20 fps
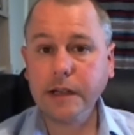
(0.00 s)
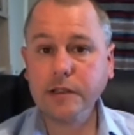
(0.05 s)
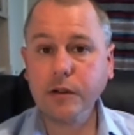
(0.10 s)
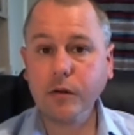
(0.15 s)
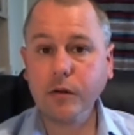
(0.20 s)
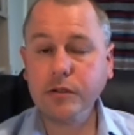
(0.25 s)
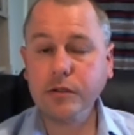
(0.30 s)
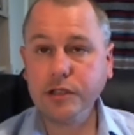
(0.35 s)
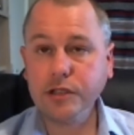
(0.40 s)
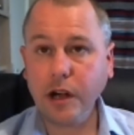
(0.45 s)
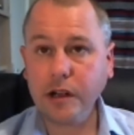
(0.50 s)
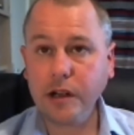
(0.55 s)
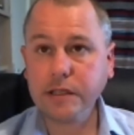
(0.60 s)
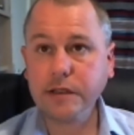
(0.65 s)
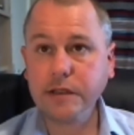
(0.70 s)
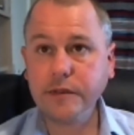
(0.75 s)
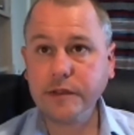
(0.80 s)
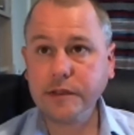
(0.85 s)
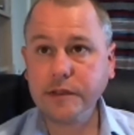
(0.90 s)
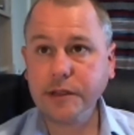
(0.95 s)
It's not
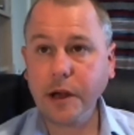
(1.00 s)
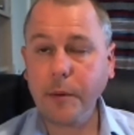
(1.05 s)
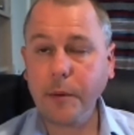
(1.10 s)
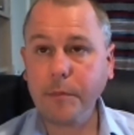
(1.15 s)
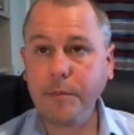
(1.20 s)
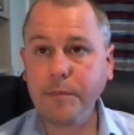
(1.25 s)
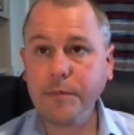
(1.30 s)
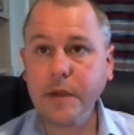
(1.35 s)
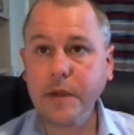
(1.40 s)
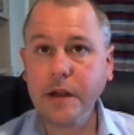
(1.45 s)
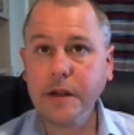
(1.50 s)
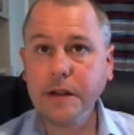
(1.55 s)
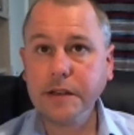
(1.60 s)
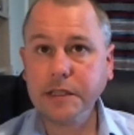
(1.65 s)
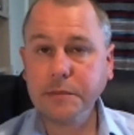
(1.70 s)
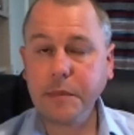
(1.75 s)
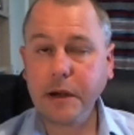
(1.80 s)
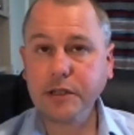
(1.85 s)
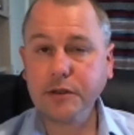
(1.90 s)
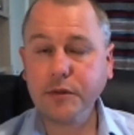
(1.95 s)
just for some
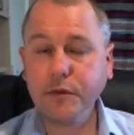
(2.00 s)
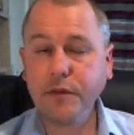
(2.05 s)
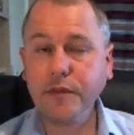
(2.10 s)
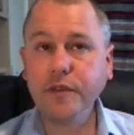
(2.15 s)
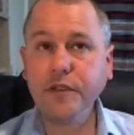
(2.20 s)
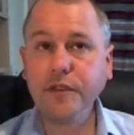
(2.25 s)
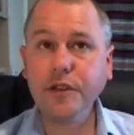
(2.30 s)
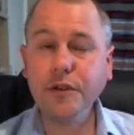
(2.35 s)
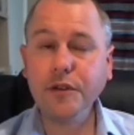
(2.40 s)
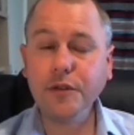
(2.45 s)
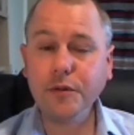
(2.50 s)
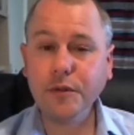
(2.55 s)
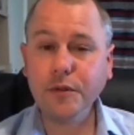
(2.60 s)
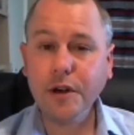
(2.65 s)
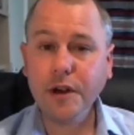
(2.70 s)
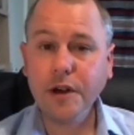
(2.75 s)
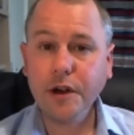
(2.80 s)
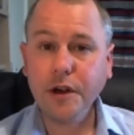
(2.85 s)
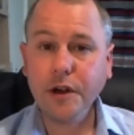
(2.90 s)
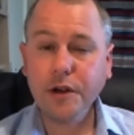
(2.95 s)
special
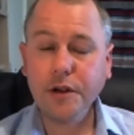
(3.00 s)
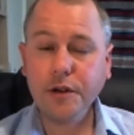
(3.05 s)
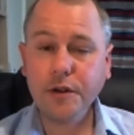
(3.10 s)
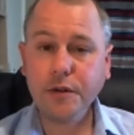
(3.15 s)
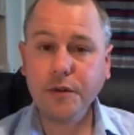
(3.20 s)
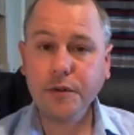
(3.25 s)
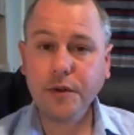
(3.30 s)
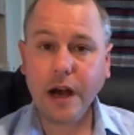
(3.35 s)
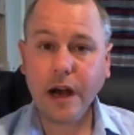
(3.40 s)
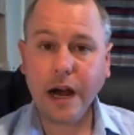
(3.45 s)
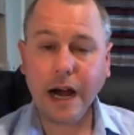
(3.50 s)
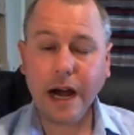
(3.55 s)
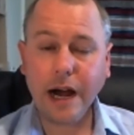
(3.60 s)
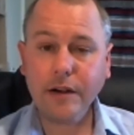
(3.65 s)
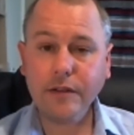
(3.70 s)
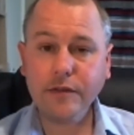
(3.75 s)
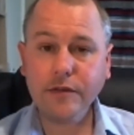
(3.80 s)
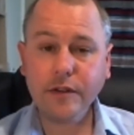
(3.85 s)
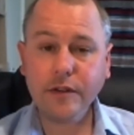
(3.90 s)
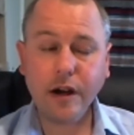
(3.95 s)
few who
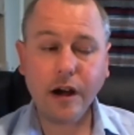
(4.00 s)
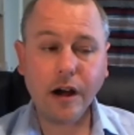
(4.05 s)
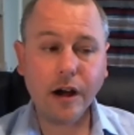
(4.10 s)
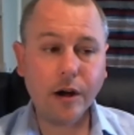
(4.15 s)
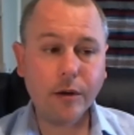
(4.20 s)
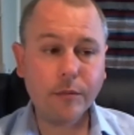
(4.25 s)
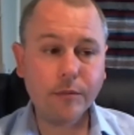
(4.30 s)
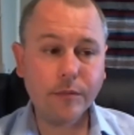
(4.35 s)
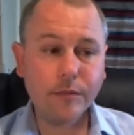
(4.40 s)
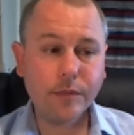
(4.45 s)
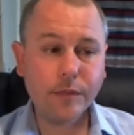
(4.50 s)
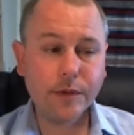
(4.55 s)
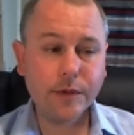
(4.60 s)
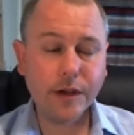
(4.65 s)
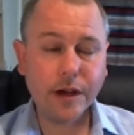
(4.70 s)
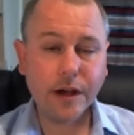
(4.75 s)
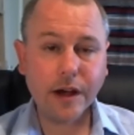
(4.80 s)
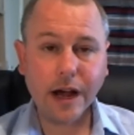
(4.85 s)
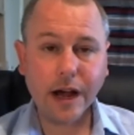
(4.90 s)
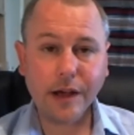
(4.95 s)
have
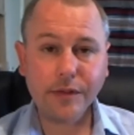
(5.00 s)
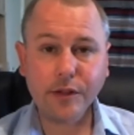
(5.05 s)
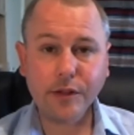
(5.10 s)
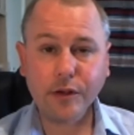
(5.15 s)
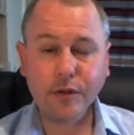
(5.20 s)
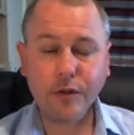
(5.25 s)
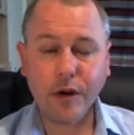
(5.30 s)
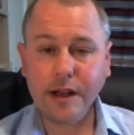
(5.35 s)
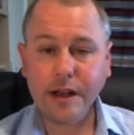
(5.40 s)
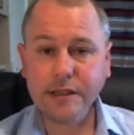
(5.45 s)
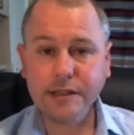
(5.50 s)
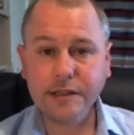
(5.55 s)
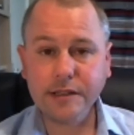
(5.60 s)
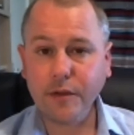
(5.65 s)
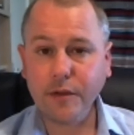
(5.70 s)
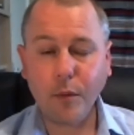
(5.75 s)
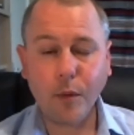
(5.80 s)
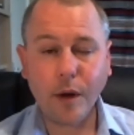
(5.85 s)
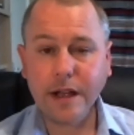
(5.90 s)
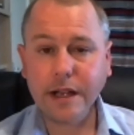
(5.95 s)
had the
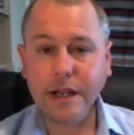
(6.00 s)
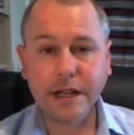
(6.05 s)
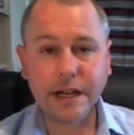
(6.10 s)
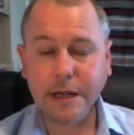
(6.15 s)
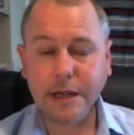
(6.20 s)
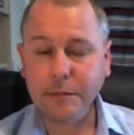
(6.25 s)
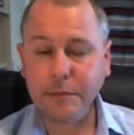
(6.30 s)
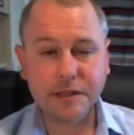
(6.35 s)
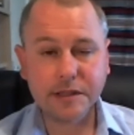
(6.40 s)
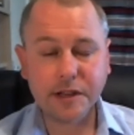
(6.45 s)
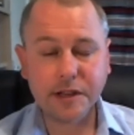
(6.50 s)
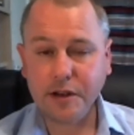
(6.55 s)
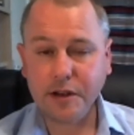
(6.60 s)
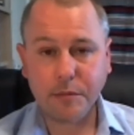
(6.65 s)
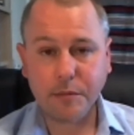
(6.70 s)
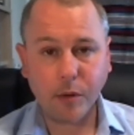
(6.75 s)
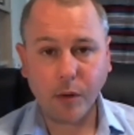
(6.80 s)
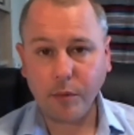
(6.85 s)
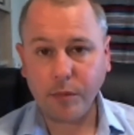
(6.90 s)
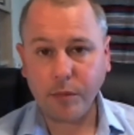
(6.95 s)
grace of awakening
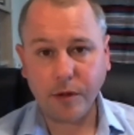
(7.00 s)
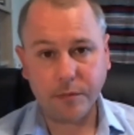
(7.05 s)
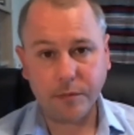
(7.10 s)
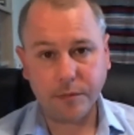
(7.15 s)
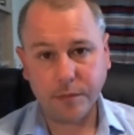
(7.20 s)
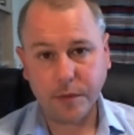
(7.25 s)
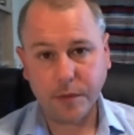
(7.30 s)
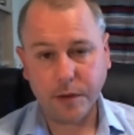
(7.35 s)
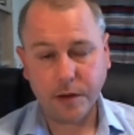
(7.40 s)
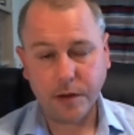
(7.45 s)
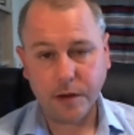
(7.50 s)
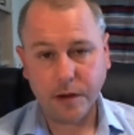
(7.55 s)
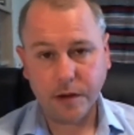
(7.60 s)
bestowed upon them.